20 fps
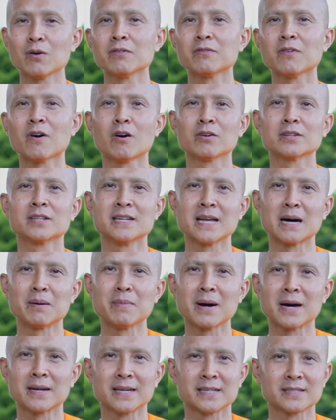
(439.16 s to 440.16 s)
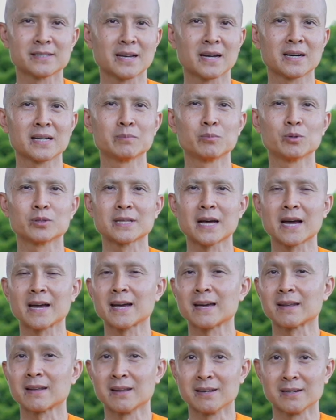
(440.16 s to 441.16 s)
of all the Dhamma that Sariputta
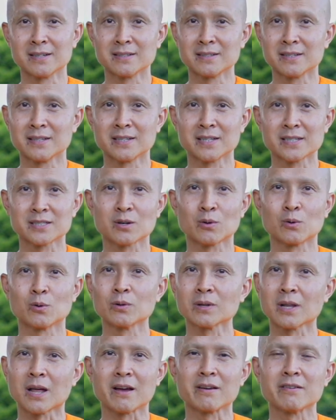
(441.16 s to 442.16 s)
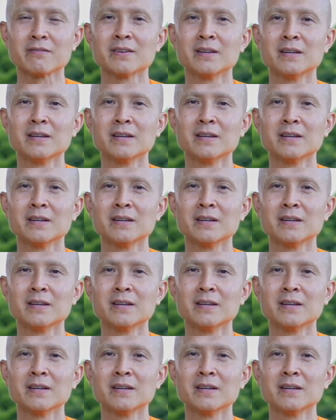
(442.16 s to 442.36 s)
had learned in his whole life,